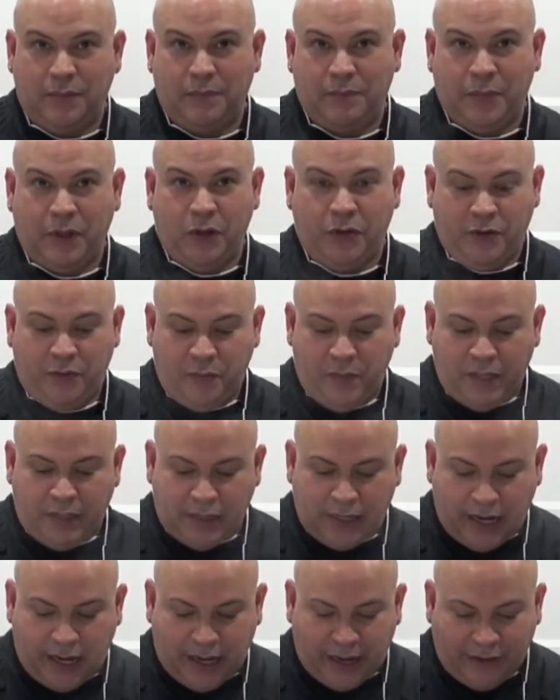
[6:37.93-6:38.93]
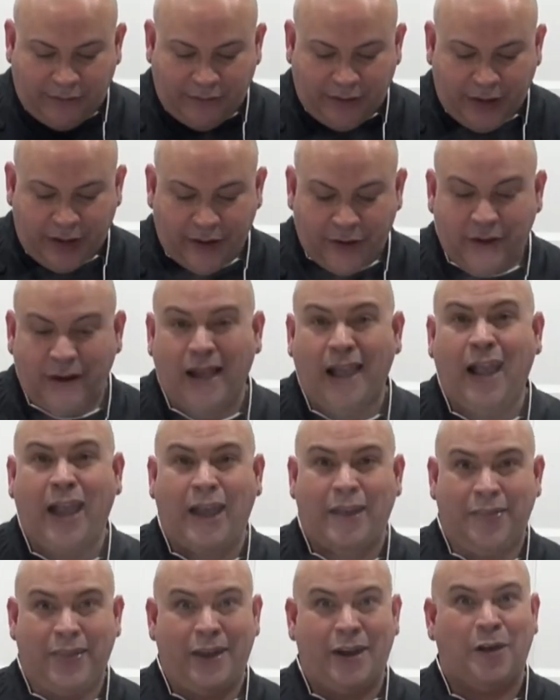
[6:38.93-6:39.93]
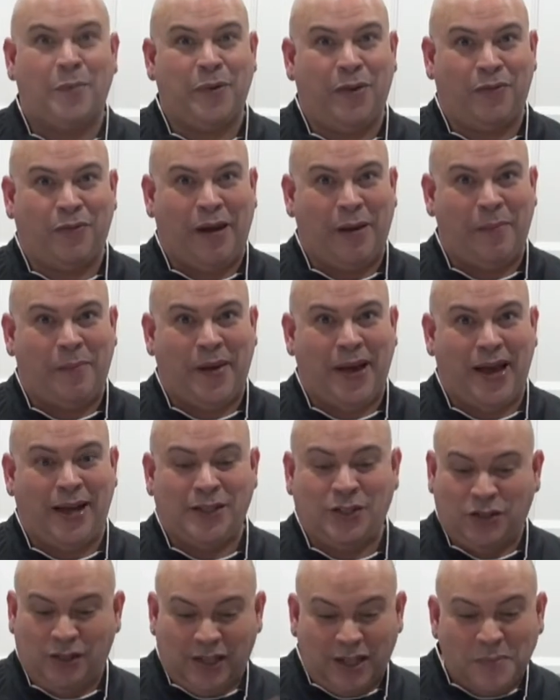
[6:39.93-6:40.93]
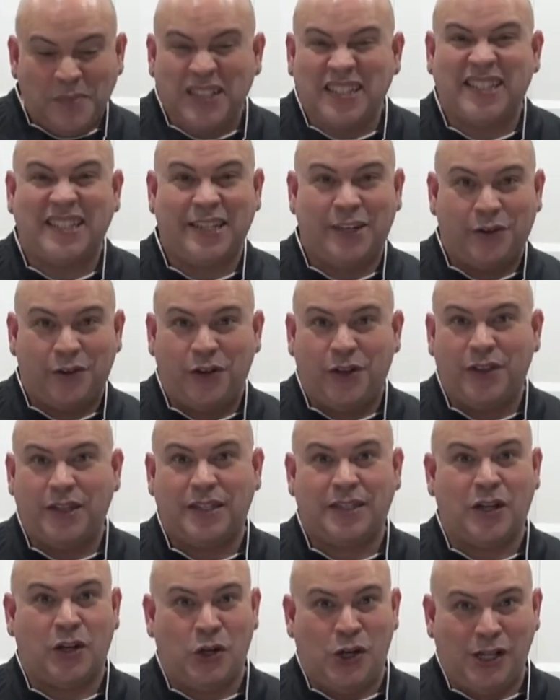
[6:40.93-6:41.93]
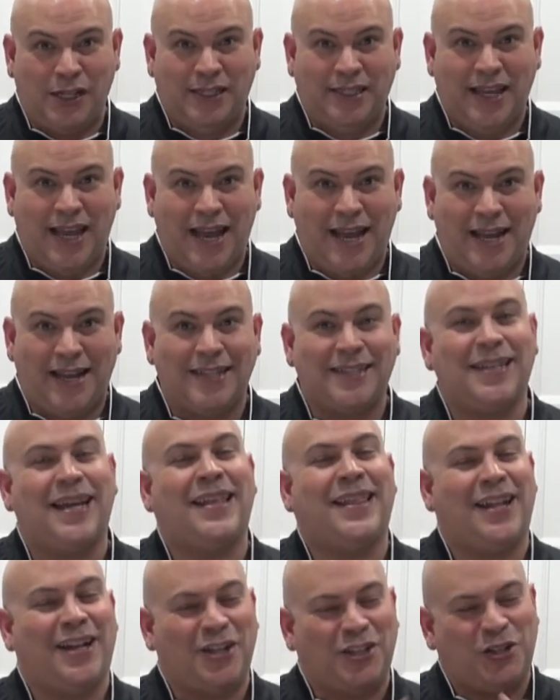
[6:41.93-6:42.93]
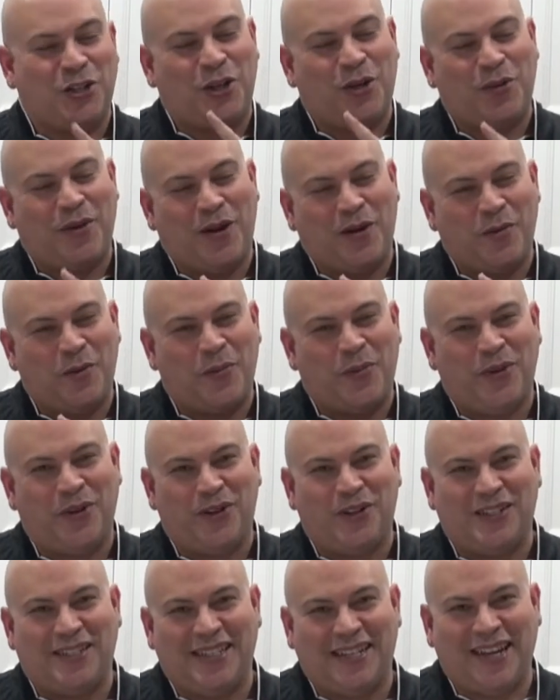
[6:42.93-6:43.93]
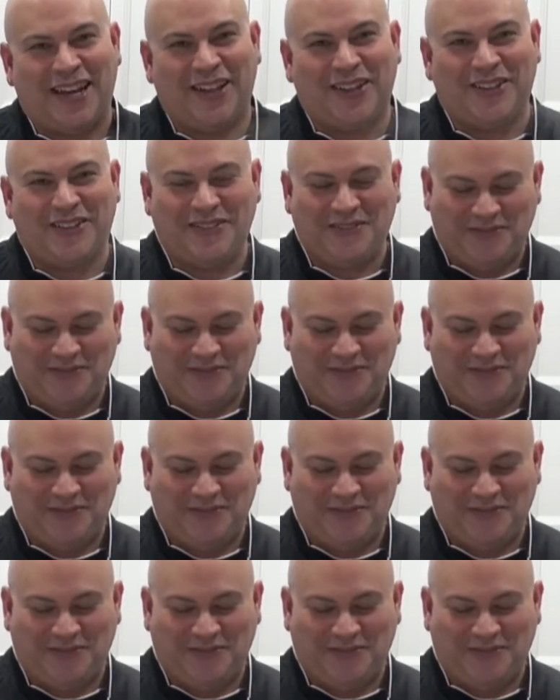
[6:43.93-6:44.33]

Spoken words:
load of meat that I have here, and then I'll be right back. So let me sear all this on all sides, and then I'll show you how we'll put it all together.